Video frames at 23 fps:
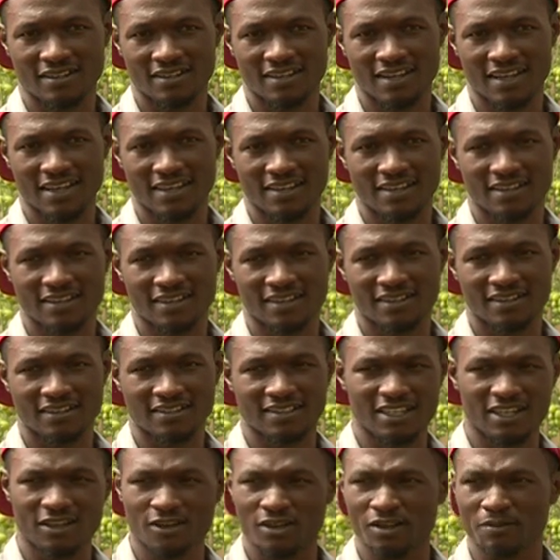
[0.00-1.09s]
like
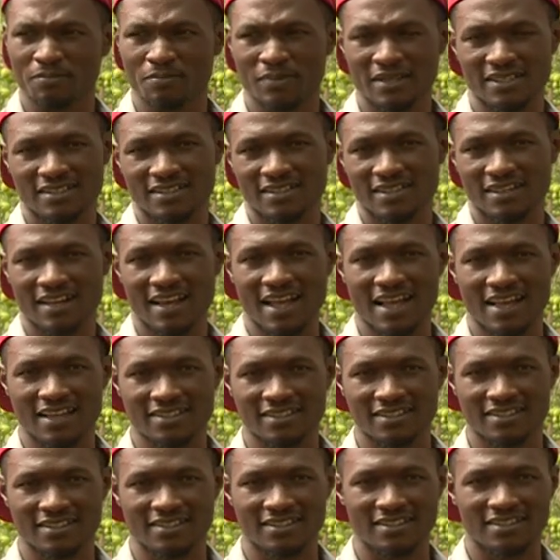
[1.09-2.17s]
general based
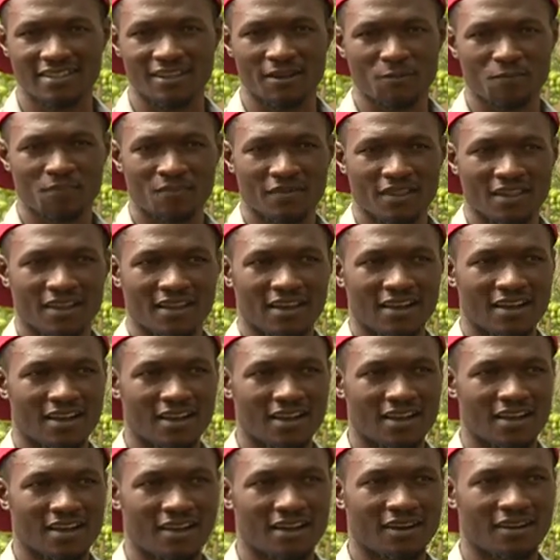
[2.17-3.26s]
clients.
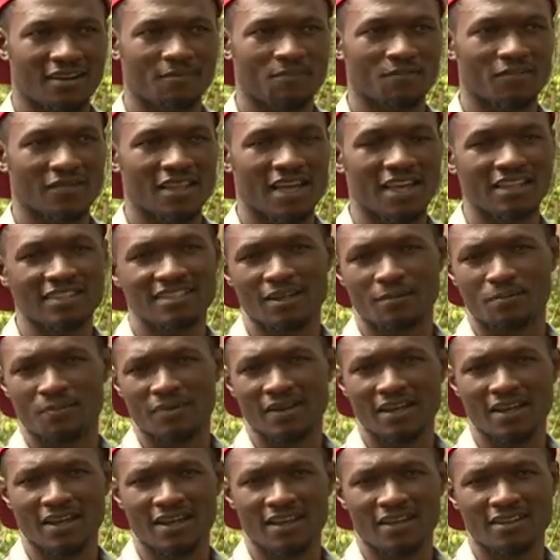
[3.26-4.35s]
Uh, I
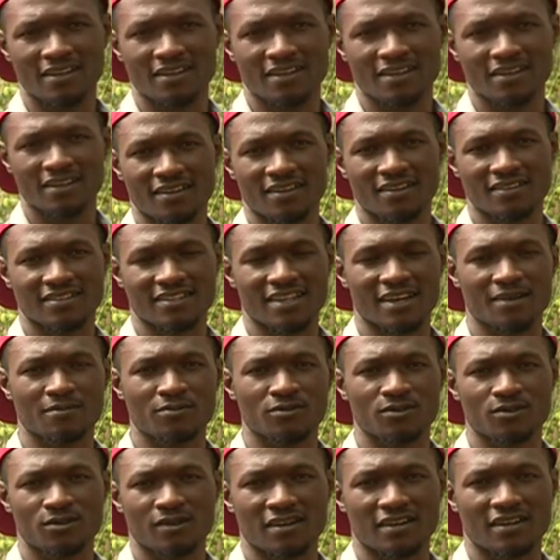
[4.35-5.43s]
supply some
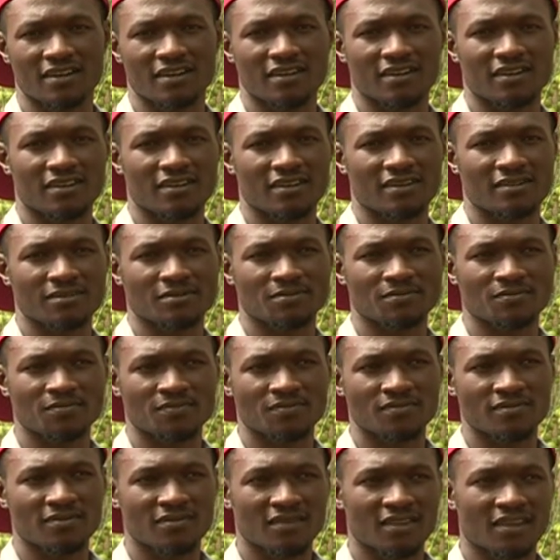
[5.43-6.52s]
to a,
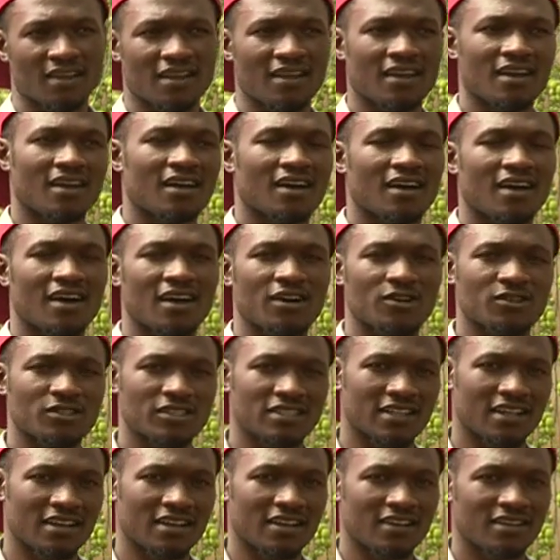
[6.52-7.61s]
a
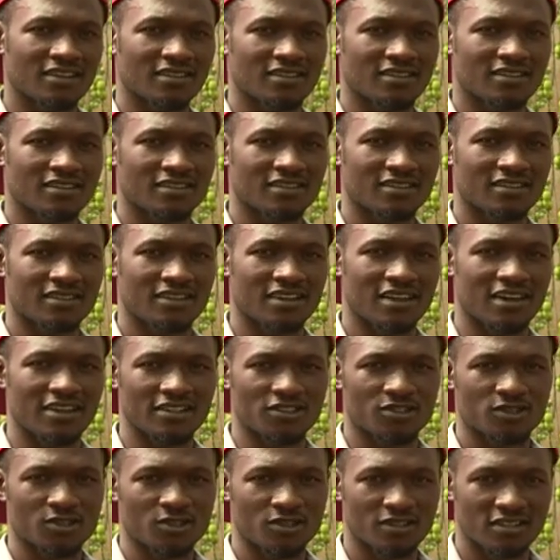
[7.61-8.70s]
hotel, a
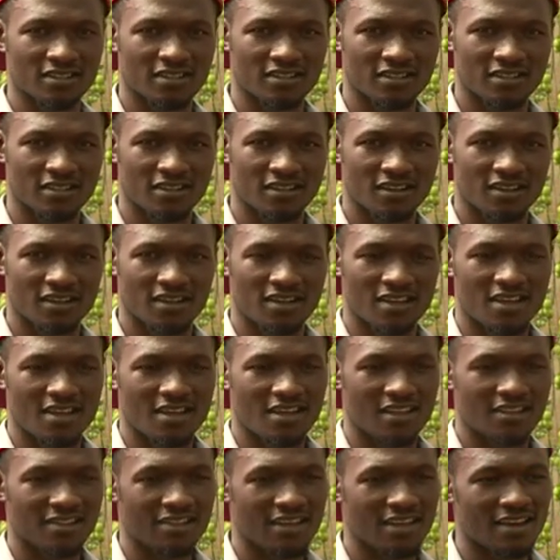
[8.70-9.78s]
resort.
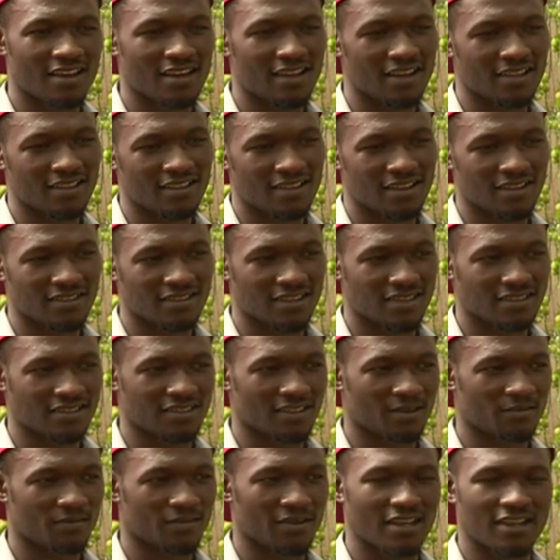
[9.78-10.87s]
Then others I
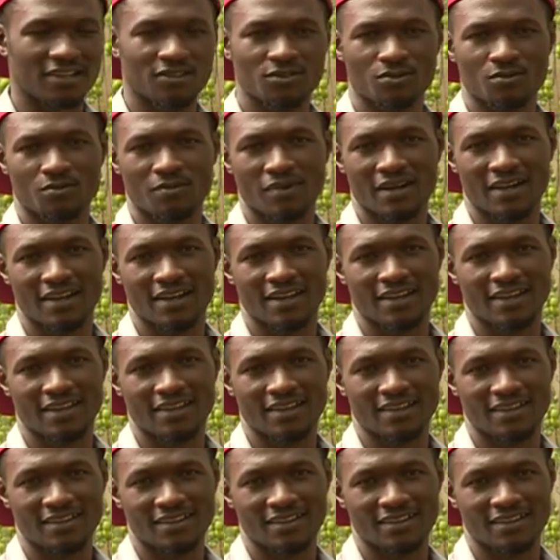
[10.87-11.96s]
supply to
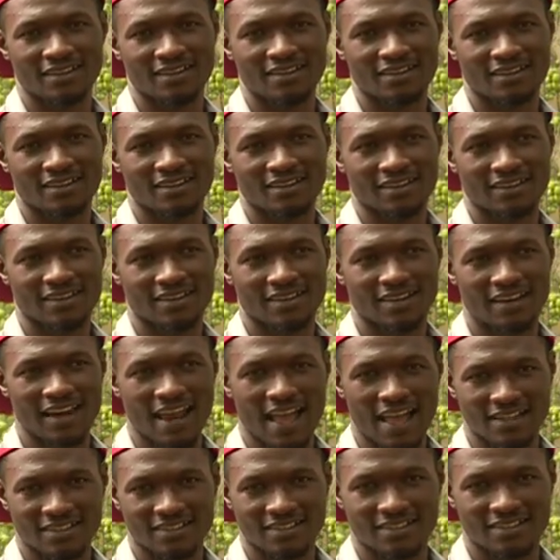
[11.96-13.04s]
my
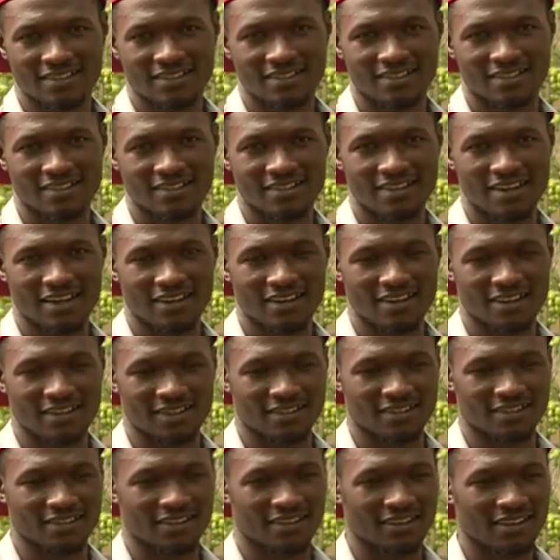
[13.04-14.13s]
clients
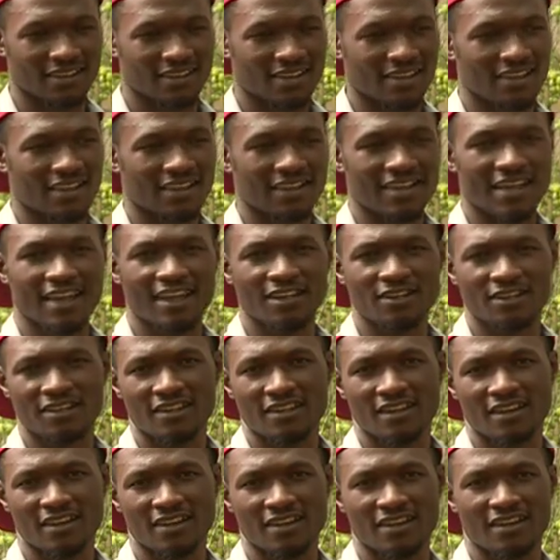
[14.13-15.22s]
direct and
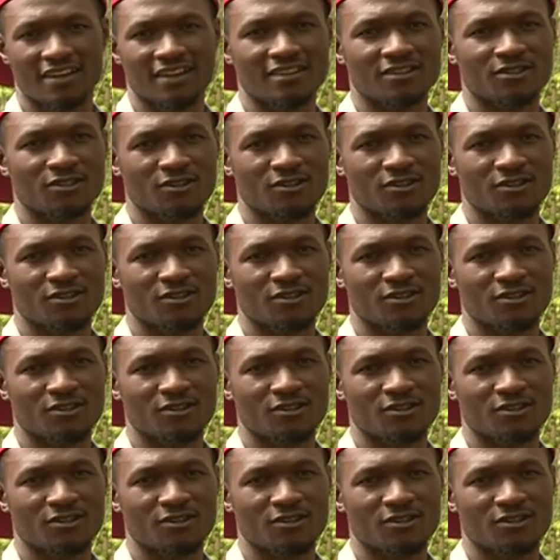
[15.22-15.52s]
end